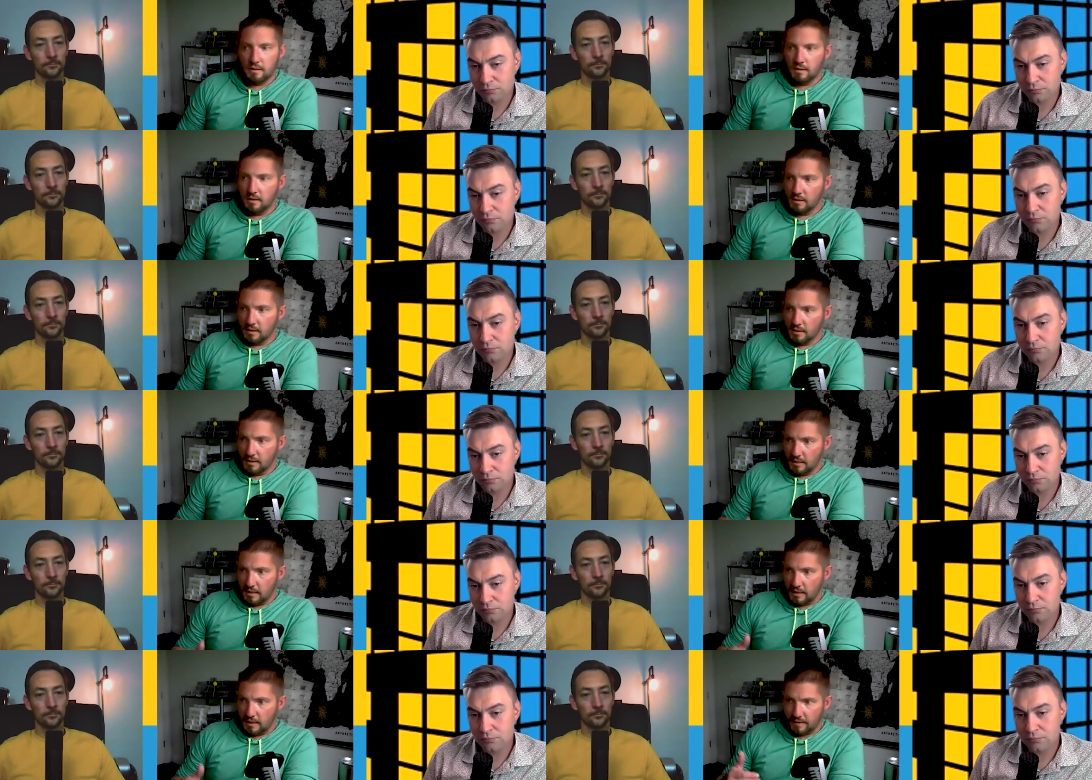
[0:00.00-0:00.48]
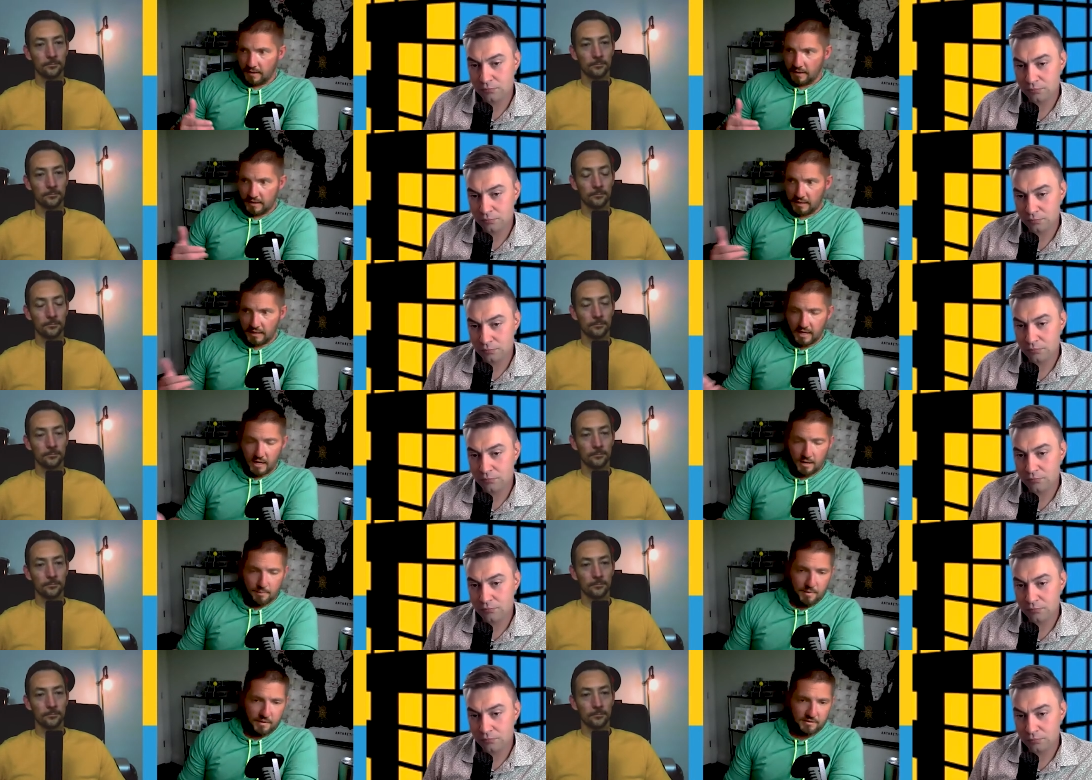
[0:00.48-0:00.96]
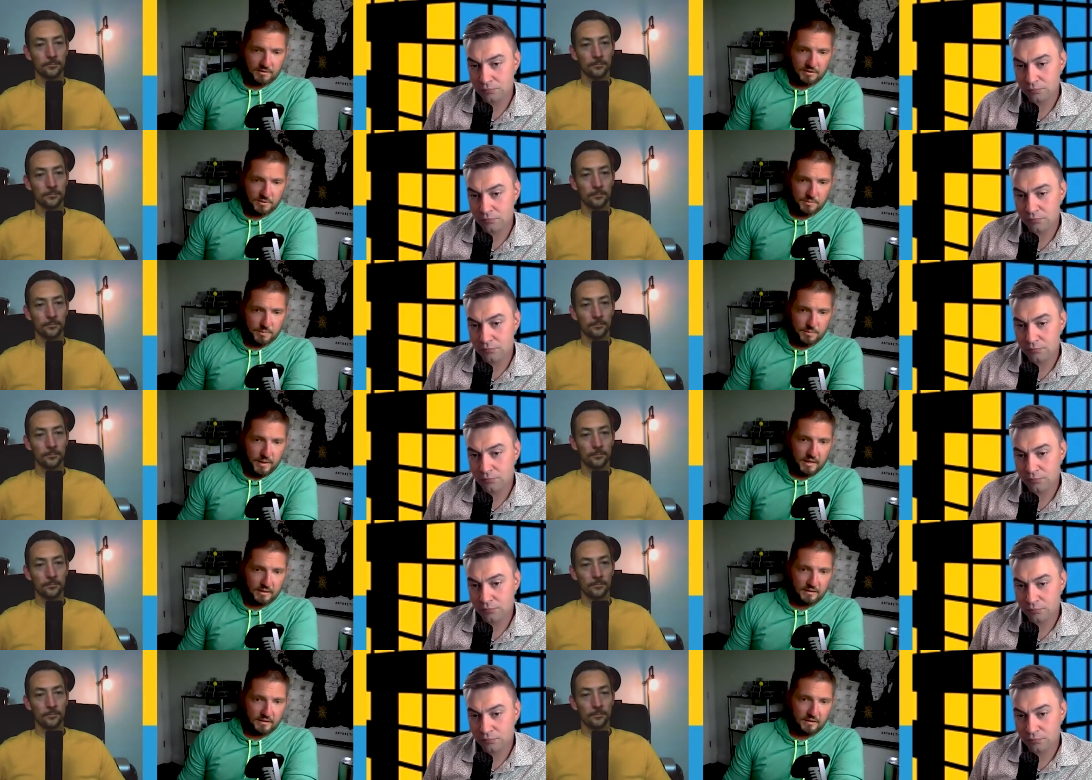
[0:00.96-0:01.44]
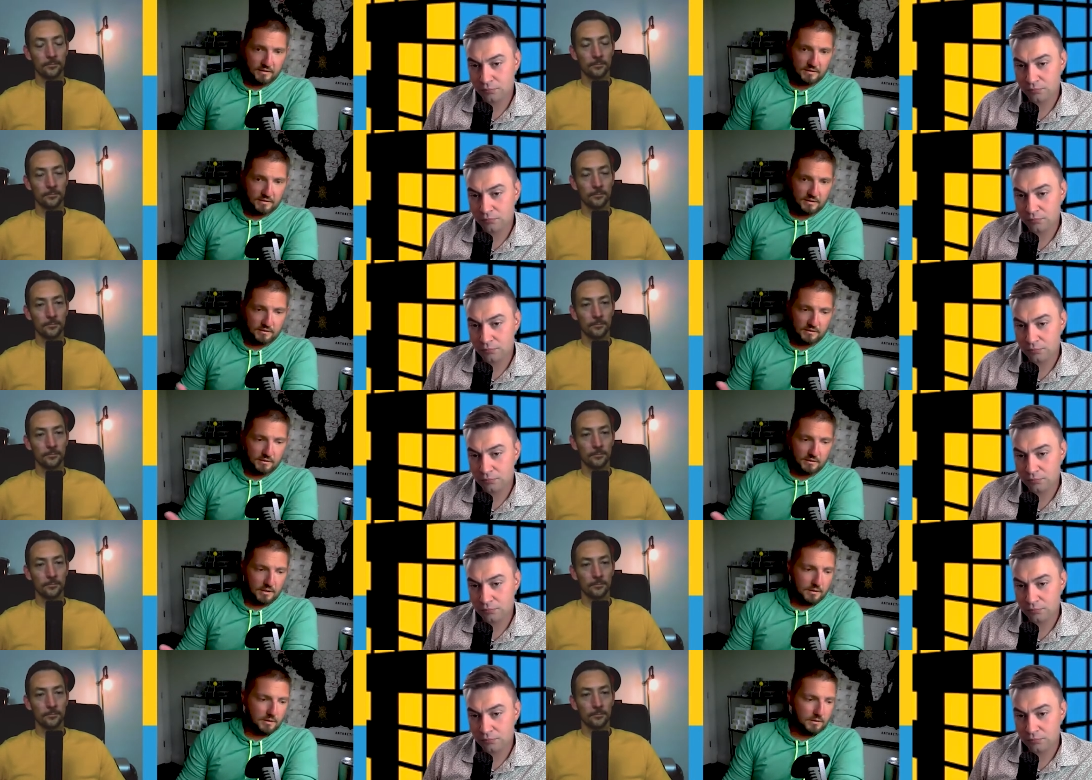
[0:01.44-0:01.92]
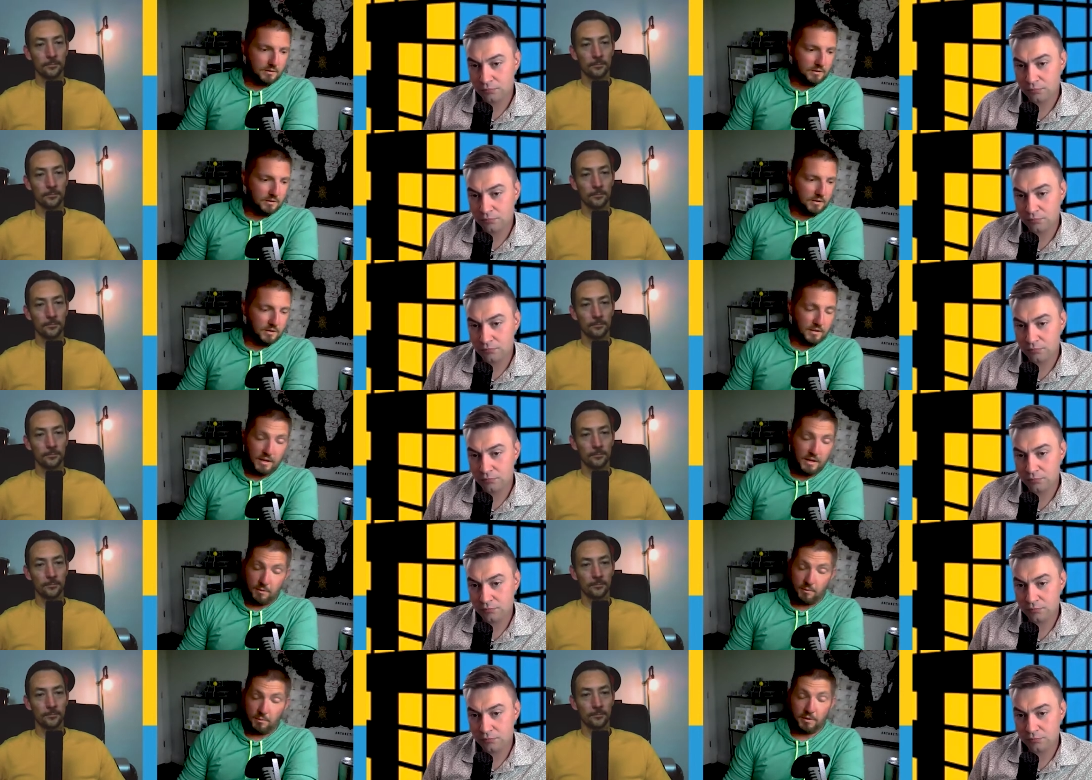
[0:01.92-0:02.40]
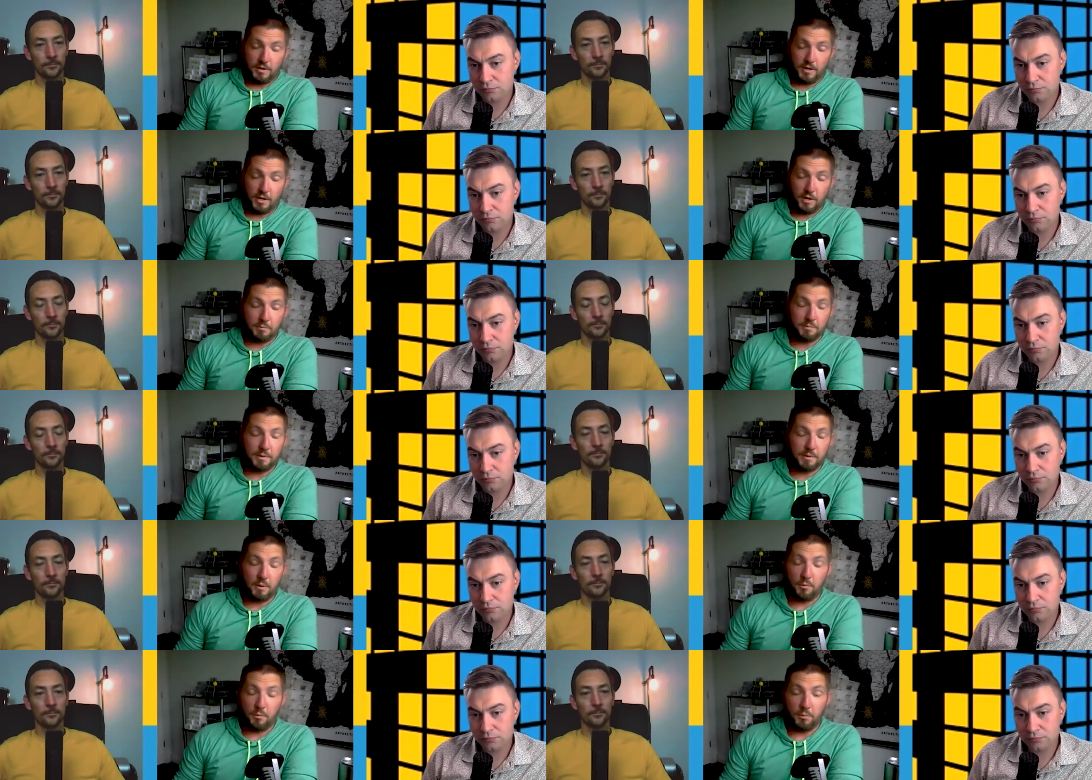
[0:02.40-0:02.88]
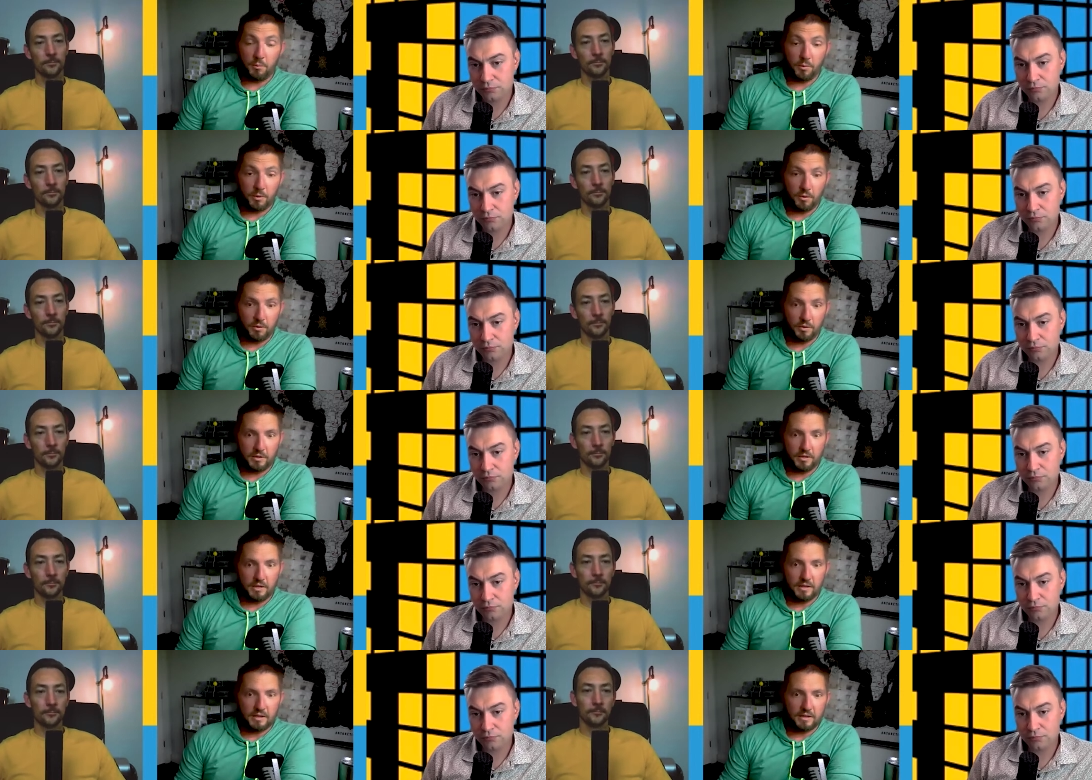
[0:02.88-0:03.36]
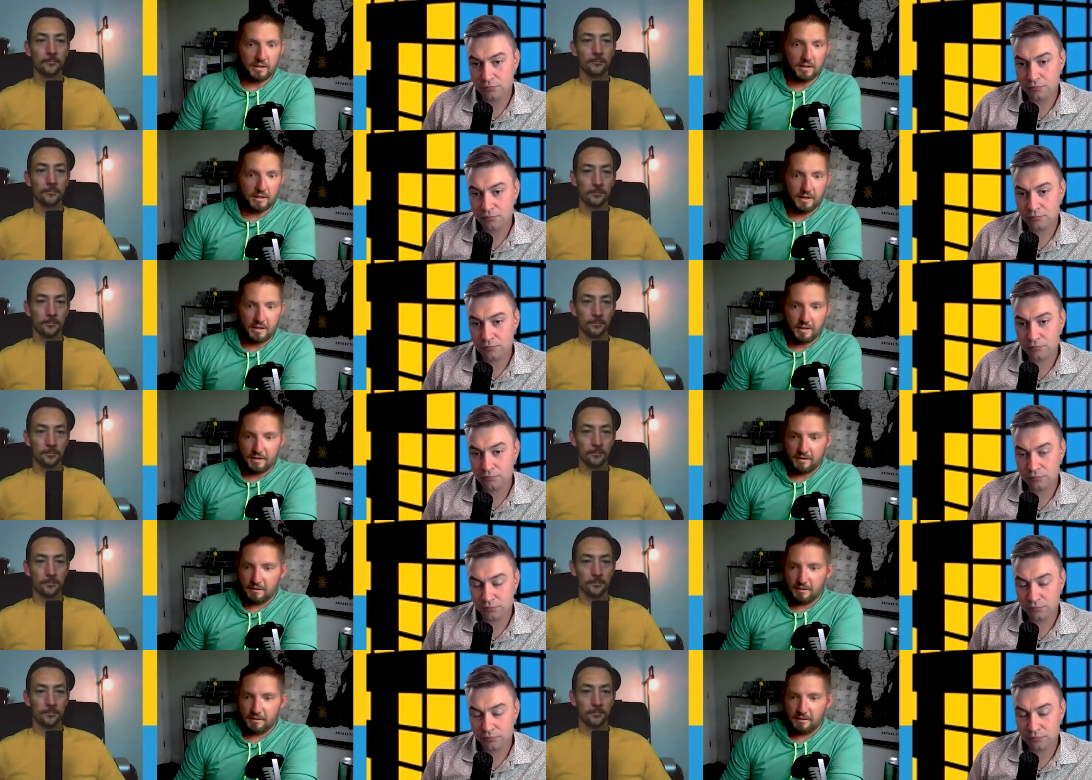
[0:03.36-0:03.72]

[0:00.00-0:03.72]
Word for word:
Speaker 1: And then to get a message back that says, yeah, that really helped. I really needed that.